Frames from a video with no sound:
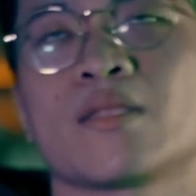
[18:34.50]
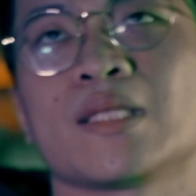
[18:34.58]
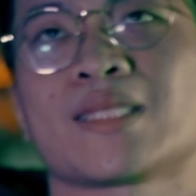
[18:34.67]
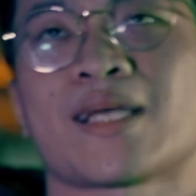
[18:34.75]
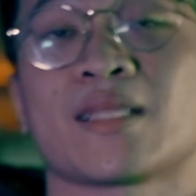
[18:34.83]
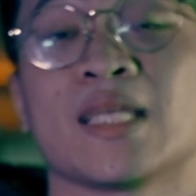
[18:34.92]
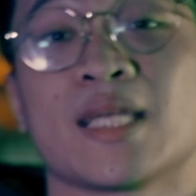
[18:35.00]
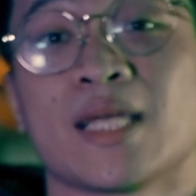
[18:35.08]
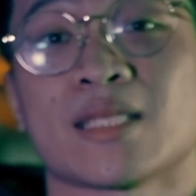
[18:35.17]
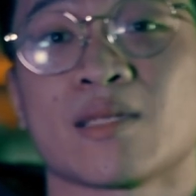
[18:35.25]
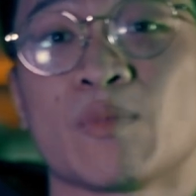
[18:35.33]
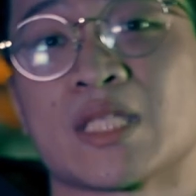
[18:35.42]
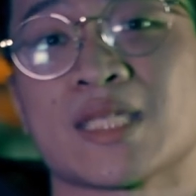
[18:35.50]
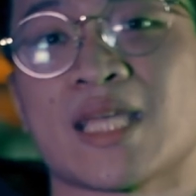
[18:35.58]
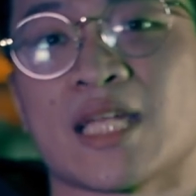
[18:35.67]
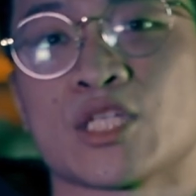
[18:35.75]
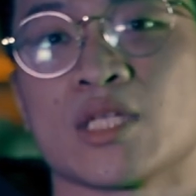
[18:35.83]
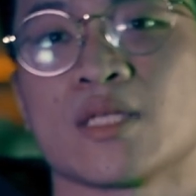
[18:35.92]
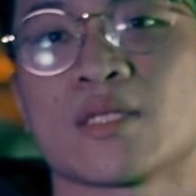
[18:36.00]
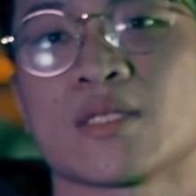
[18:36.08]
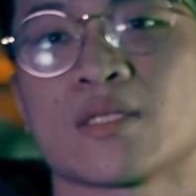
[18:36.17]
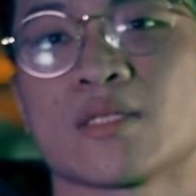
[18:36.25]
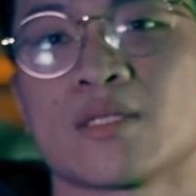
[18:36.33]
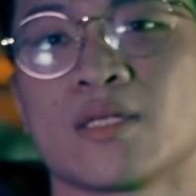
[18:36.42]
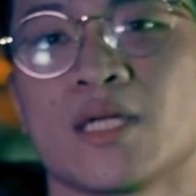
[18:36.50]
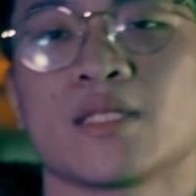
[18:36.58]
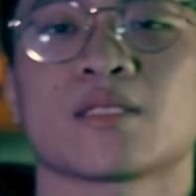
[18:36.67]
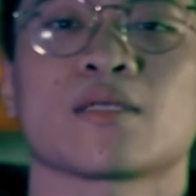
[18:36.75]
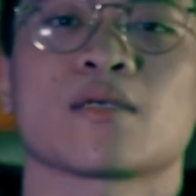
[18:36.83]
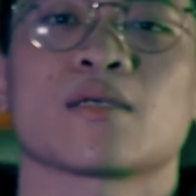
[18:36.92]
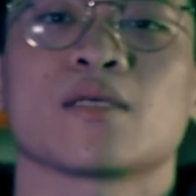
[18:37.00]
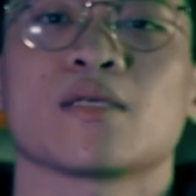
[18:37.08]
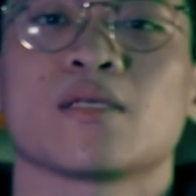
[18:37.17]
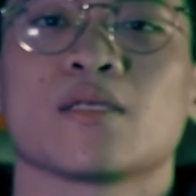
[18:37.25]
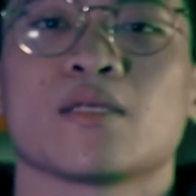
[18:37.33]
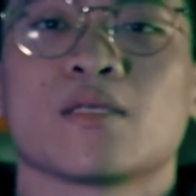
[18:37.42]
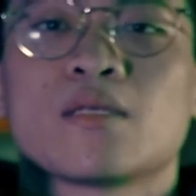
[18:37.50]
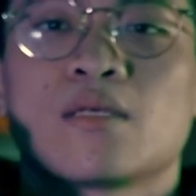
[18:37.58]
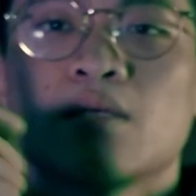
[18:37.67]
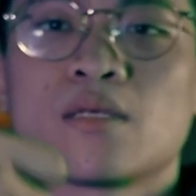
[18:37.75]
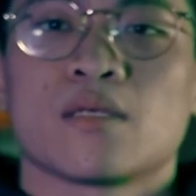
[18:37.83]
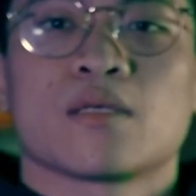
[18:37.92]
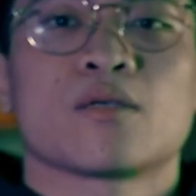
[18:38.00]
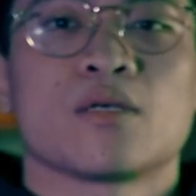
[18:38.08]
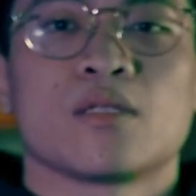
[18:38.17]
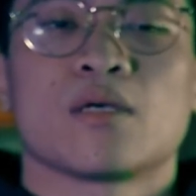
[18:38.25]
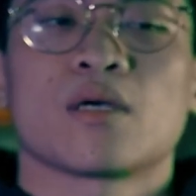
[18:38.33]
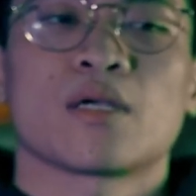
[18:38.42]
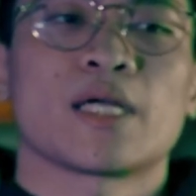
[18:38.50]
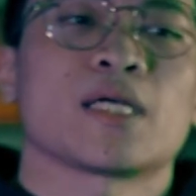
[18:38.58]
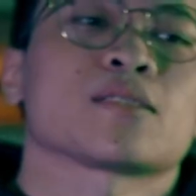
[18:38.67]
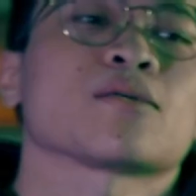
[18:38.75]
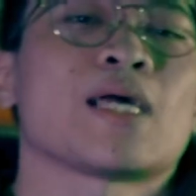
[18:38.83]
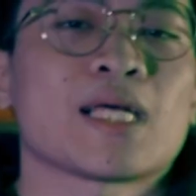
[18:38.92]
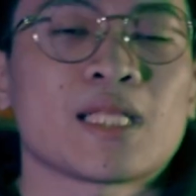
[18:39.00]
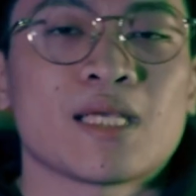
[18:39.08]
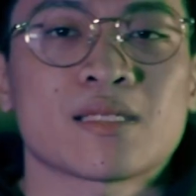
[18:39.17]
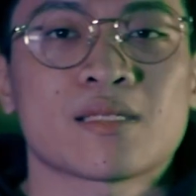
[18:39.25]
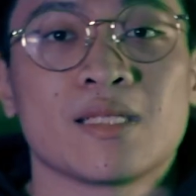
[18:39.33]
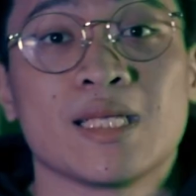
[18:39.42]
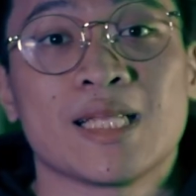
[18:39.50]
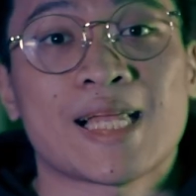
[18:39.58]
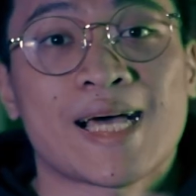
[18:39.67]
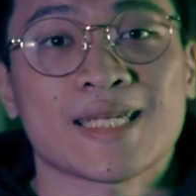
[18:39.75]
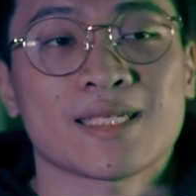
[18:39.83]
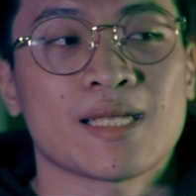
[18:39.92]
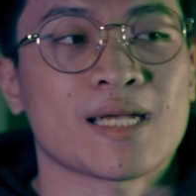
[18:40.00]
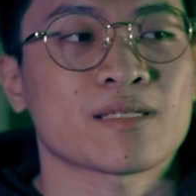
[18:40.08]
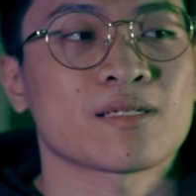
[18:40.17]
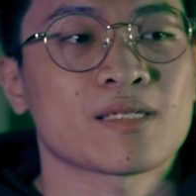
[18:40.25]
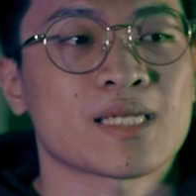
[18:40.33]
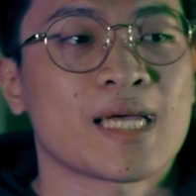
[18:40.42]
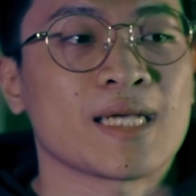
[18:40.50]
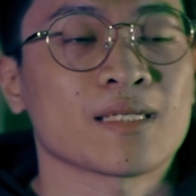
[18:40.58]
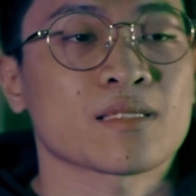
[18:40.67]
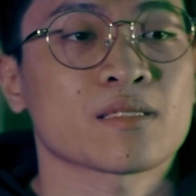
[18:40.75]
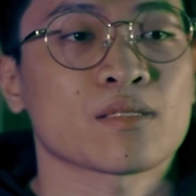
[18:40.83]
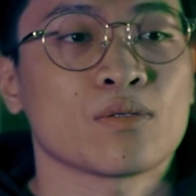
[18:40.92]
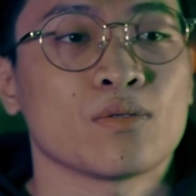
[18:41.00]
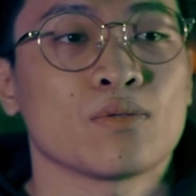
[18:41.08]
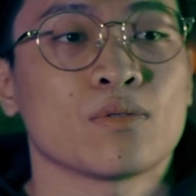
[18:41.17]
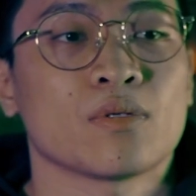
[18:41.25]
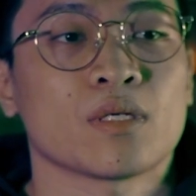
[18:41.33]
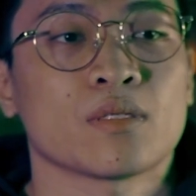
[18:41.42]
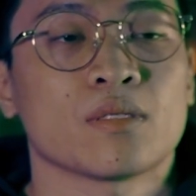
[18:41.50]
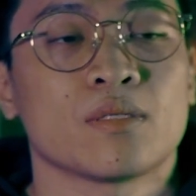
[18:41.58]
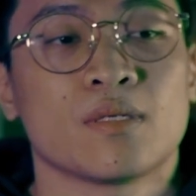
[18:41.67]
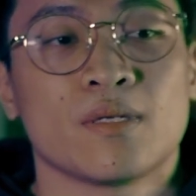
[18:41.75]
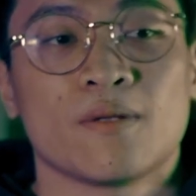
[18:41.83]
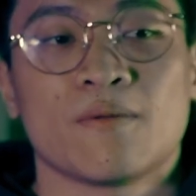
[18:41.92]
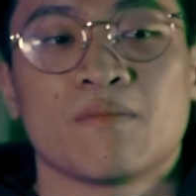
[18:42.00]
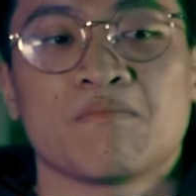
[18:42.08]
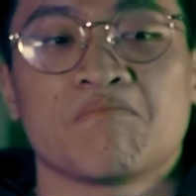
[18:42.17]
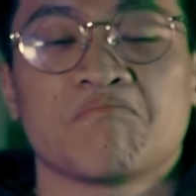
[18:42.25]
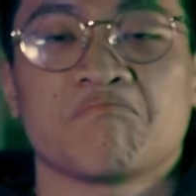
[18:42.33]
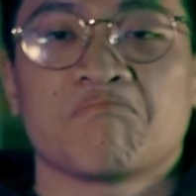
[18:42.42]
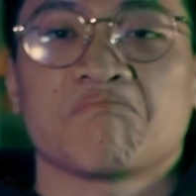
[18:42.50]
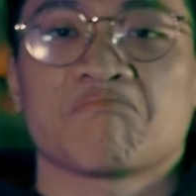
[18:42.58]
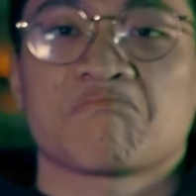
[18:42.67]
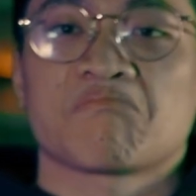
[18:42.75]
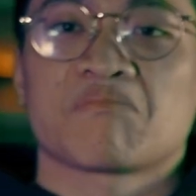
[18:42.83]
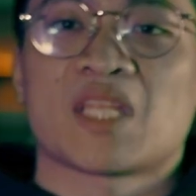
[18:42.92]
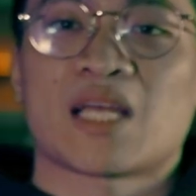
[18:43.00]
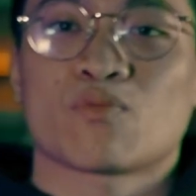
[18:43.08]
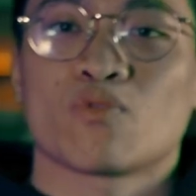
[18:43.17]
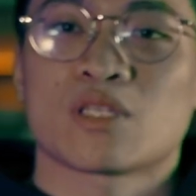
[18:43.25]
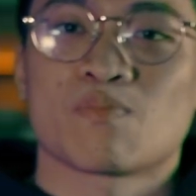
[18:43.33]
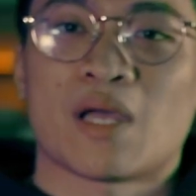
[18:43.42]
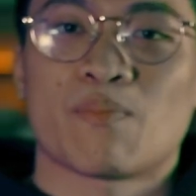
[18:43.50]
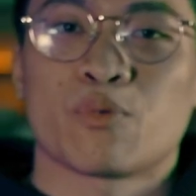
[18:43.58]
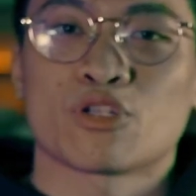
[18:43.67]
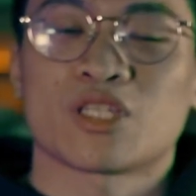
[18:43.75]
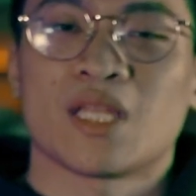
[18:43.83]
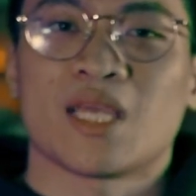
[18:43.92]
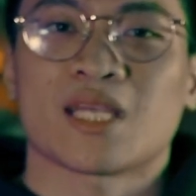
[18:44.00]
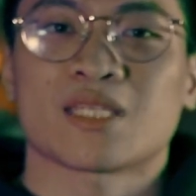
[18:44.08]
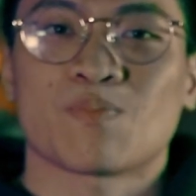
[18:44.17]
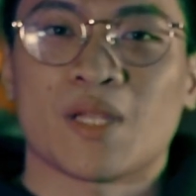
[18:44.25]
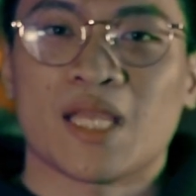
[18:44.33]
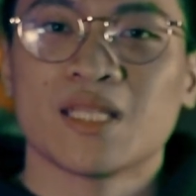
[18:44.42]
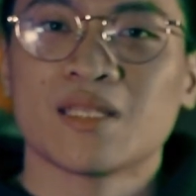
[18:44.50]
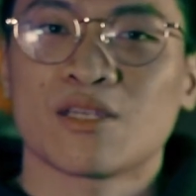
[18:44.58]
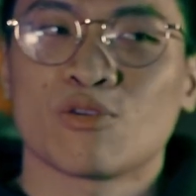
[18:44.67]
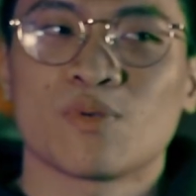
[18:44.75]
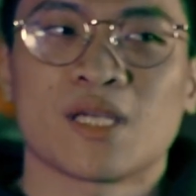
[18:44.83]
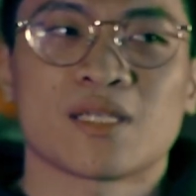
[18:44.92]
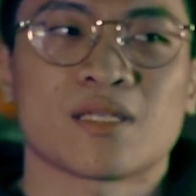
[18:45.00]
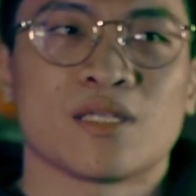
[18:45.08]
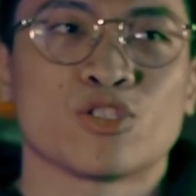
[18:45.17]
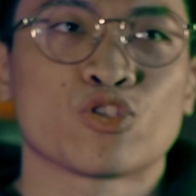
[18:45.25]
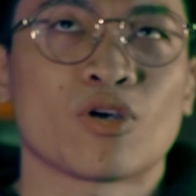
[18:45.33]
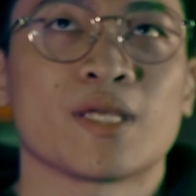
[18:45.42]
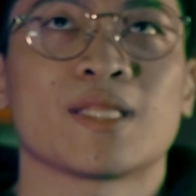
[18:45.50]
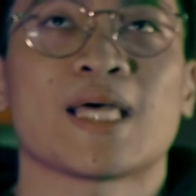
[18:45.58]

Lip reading: the technique gets a bit sketchy, right? Good, all right, so that is the last exercise. So that was my push day explained. I hope you guys enjoyed